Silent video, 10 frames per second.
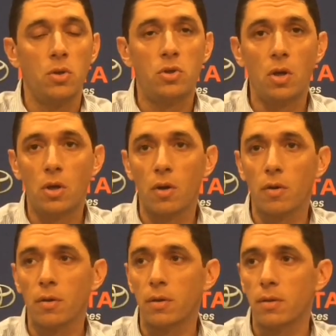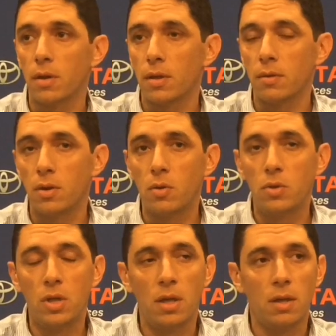Sugar, and
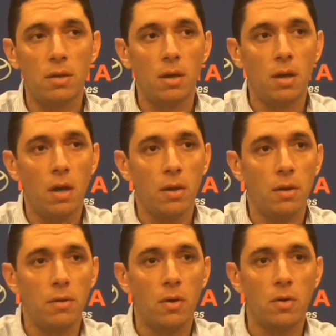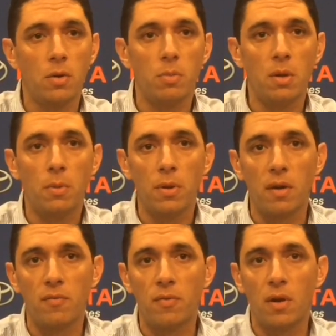Yuji, and all the, you know, good people
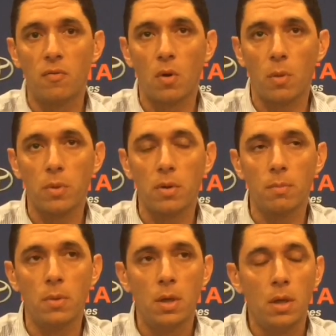that have worked with him.